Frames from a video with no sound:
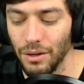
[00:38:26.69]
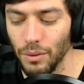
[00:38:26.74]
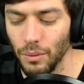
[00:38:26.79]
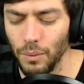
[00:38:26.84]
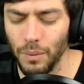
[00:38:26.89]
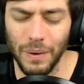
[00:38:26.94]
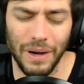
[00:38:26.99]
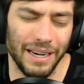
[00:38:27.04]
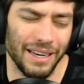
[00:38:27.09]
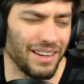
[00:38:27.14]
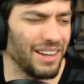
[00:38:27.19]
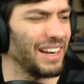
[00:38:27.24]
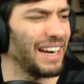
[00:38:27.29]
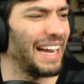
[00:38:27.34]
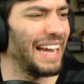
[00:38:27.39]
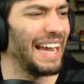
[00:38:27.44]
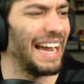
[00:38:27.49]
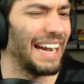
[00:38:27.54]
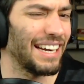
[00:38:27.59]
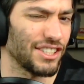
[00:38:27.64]
what can
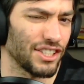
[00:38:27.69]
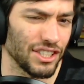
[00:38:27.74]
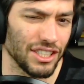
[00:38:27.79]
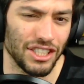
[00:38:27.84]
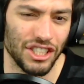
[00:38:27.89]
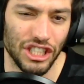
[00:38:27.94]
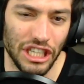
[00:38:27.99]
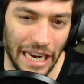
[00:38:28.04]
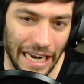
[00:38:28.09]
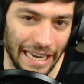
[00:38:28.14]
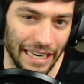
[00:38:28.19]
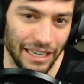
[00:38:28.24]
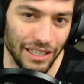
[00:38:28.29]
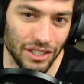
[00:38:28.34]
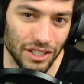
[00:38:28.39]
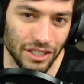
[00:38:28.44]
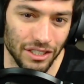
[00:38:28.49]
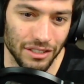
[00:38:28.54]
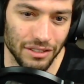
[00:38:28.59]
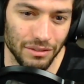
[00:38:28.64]
I actually
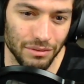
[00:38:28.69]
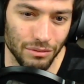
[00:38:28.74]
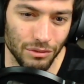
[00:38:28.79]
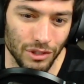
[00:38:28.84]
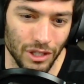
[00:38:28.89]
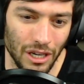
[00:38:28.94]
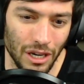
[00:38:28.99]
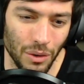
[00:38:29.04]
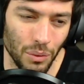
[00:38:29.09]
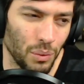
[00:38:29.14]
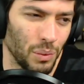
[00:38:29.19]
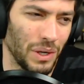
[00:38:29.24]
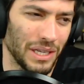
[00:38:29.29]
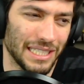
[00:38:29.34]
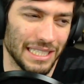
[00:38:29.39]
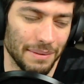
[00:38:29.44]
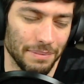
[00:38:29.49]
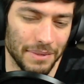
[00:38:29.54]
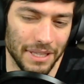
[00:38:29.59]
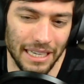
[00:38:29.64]
change?
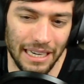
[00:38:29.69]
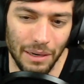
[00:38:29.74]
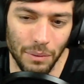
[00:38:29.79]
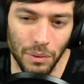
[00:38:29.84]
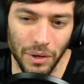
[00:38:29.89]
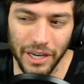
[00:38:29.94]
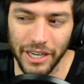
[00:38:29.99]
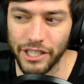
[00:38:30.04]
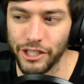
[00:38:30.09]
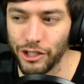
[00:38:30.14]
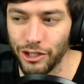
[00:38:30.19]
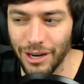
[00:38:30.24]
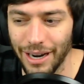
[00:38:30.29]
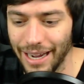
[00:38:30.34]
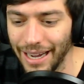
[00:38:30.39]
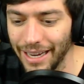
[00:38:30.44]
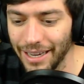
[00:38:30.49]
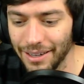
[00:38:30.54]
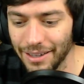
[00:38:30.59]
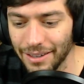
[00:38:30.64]
What's something I want to
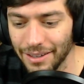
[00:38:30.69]
try?